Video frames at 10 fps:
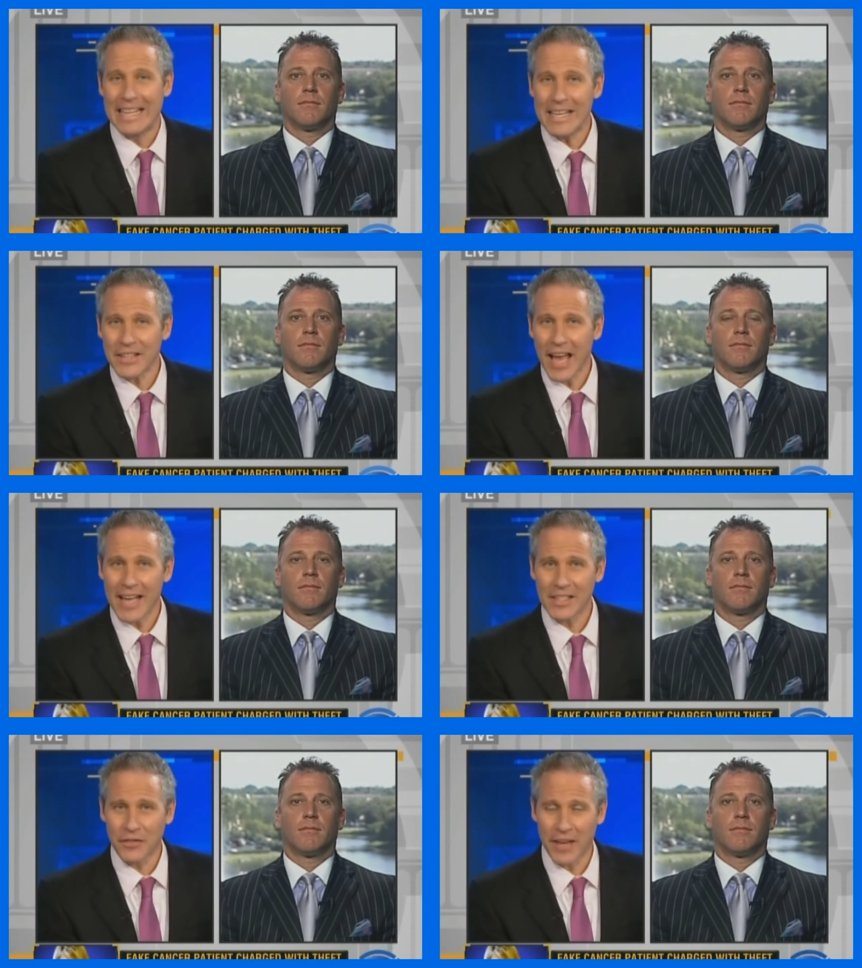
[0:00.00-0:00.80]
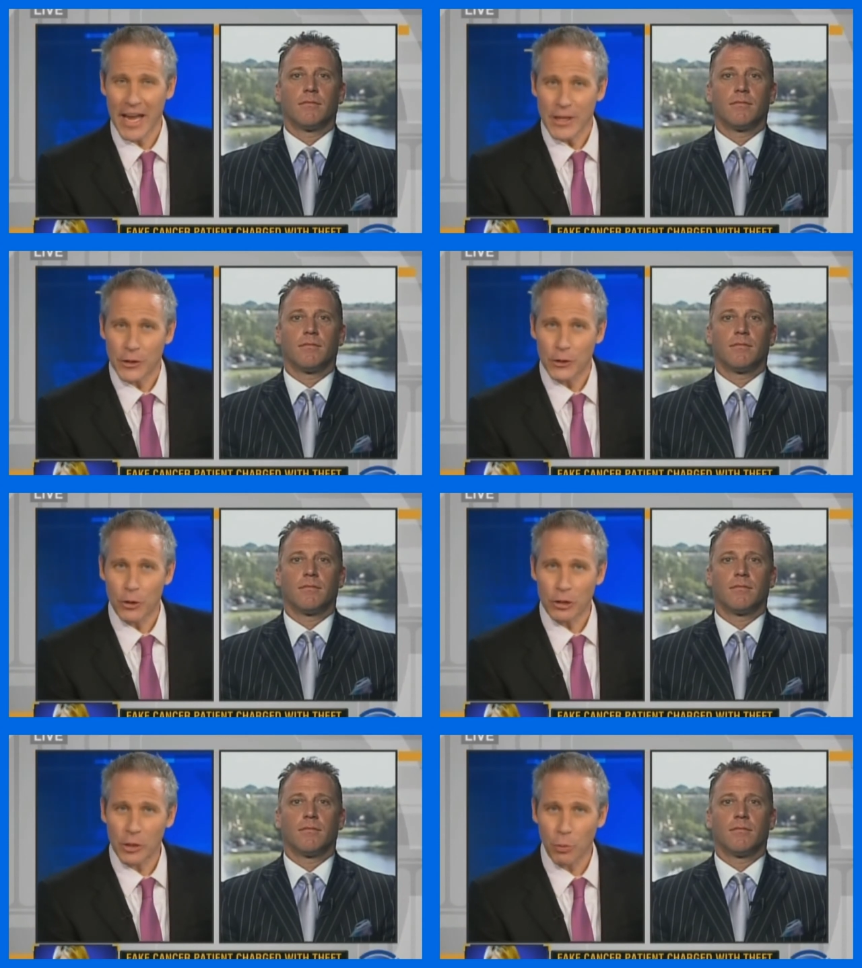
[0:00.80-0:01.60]
Speaker 1: These kinds of cases
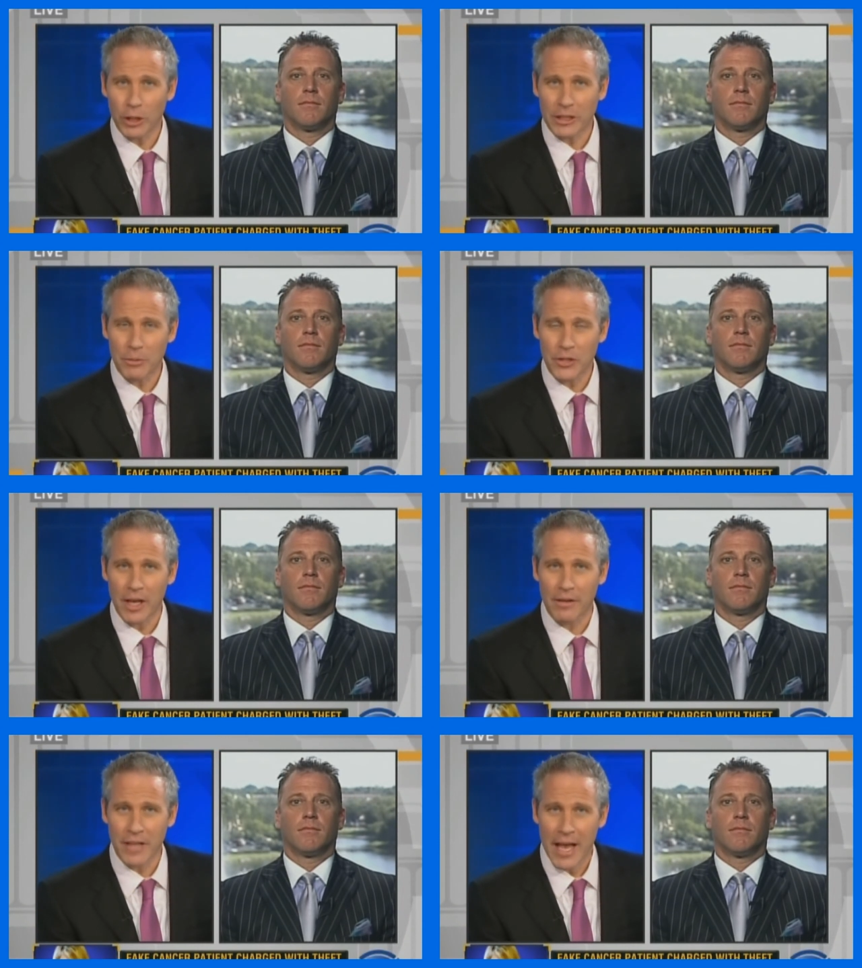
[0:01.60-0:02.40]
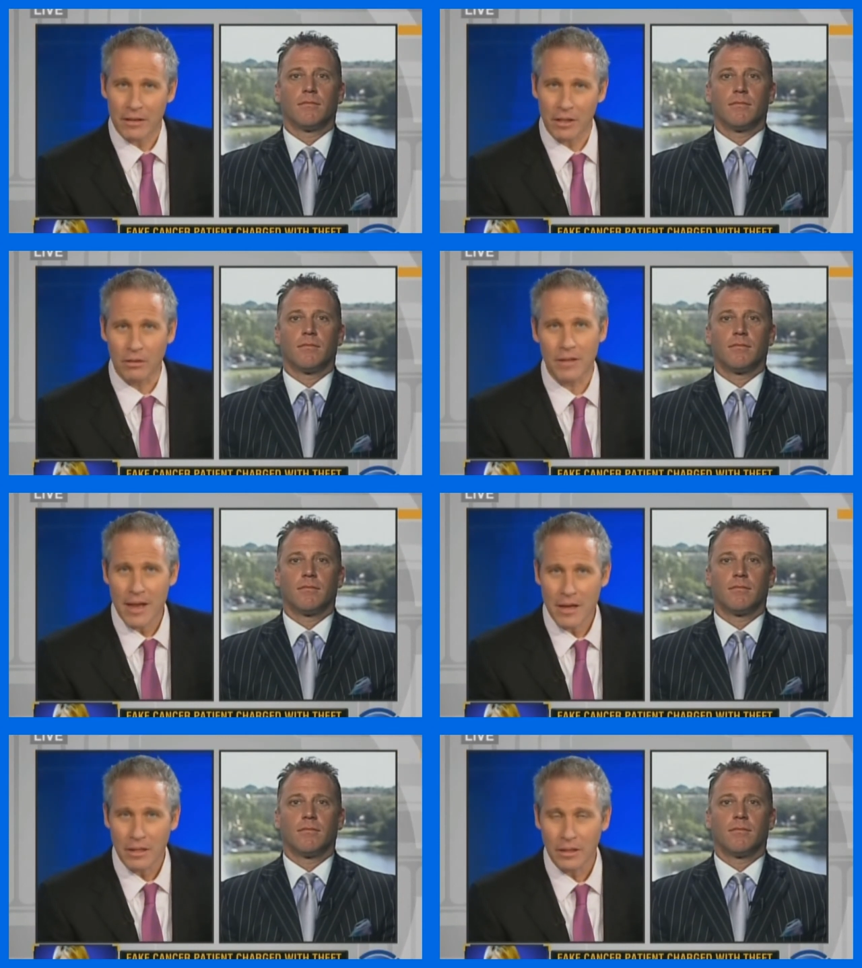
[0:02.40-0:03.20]
usually work themselves out, don't
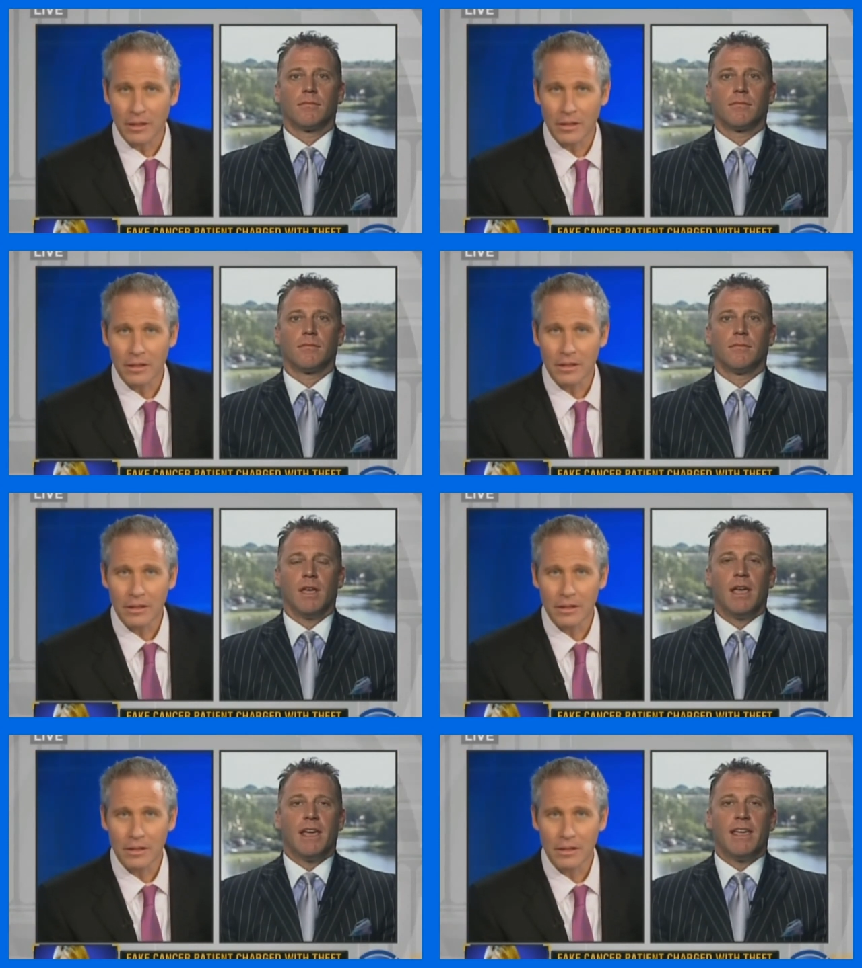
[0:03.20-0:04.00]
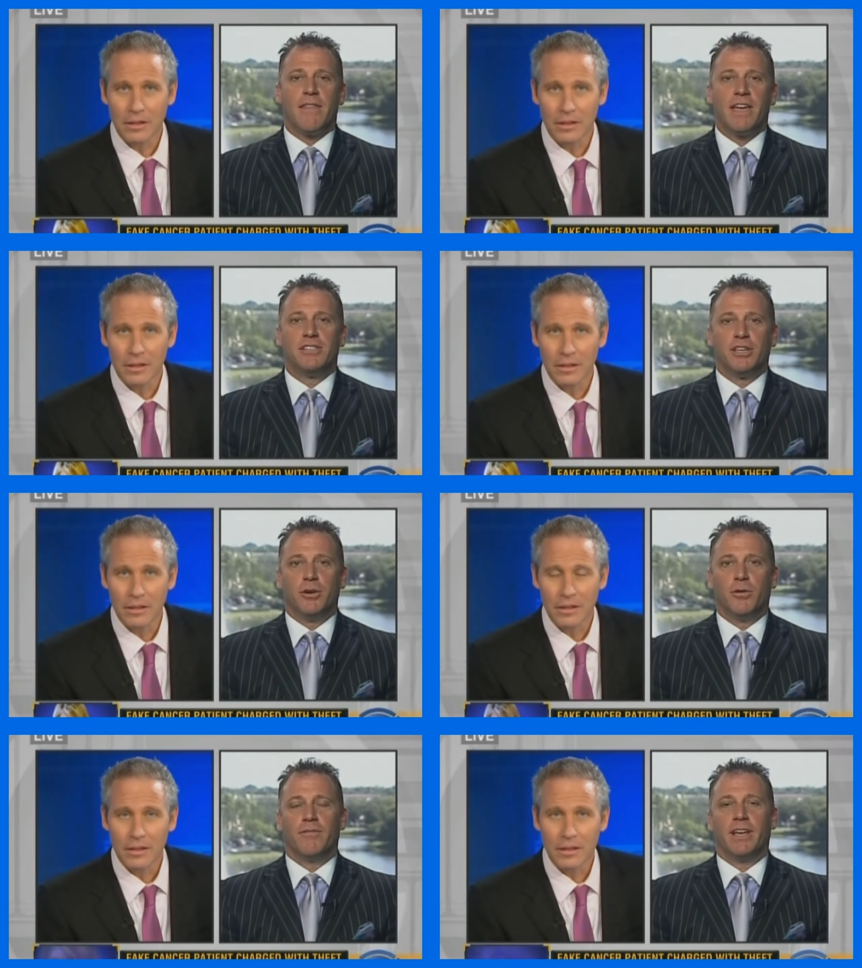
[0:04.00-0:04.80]
they?
Speaker 2: Yeah, they
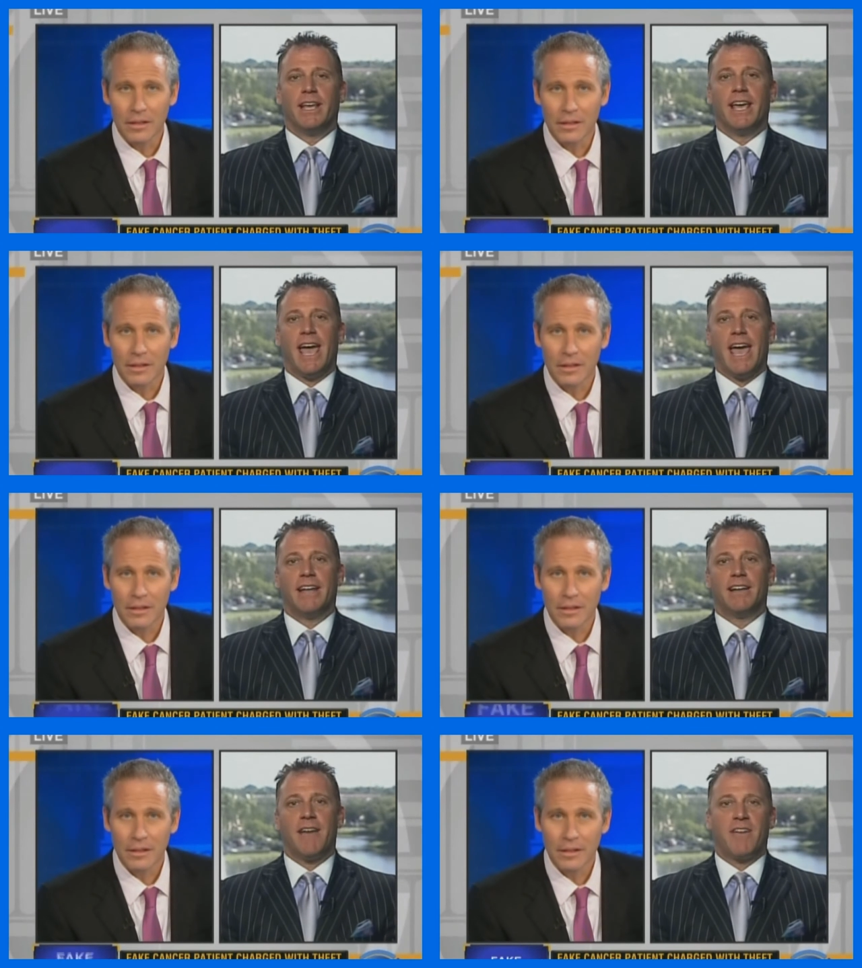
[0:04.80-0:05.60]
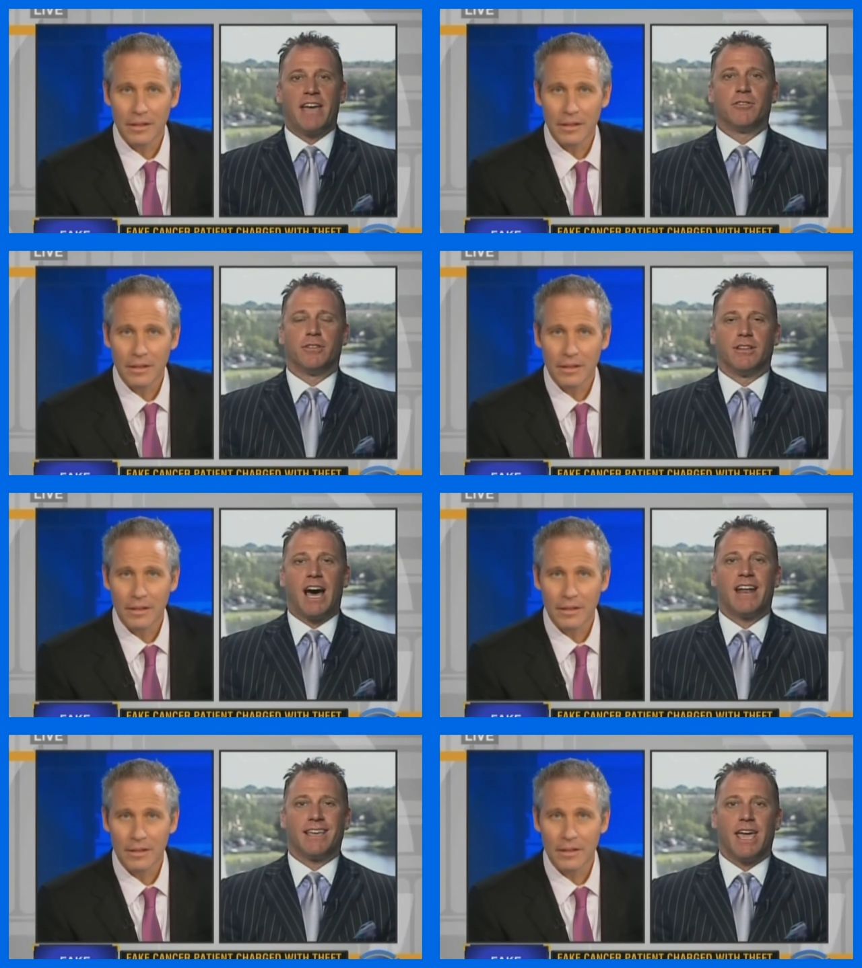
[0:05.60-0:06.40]
do, Vinny. And I've handled a
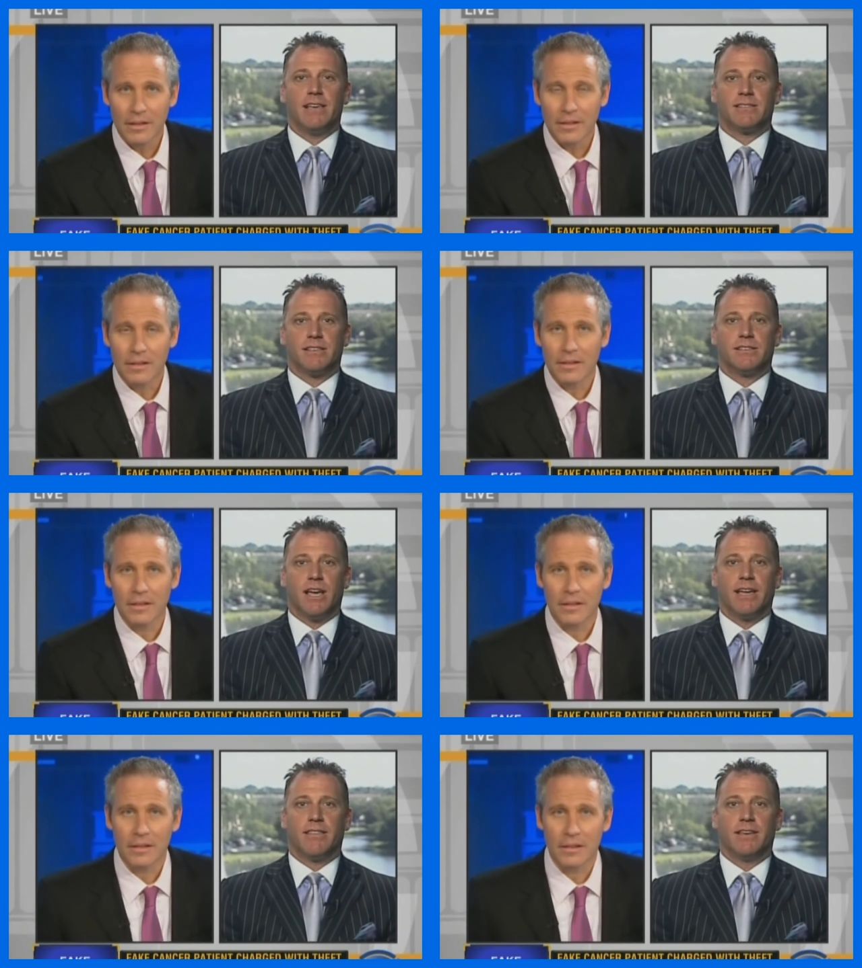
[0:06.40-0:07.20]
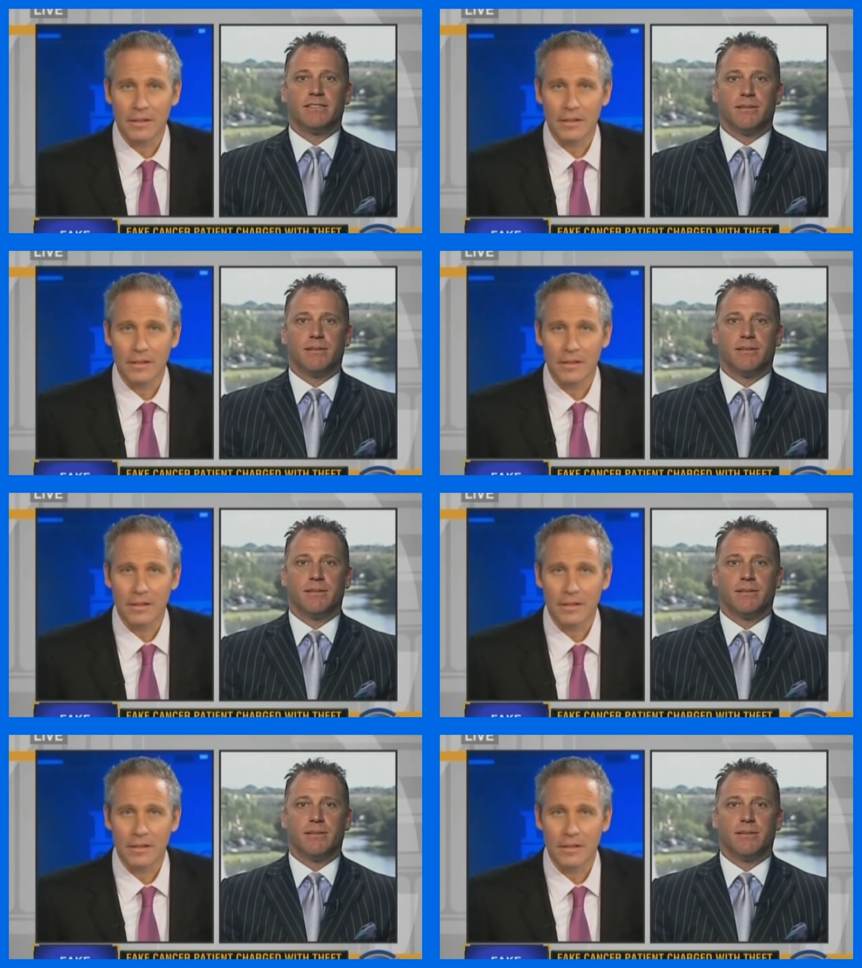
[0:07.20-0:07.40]
lot of cases like this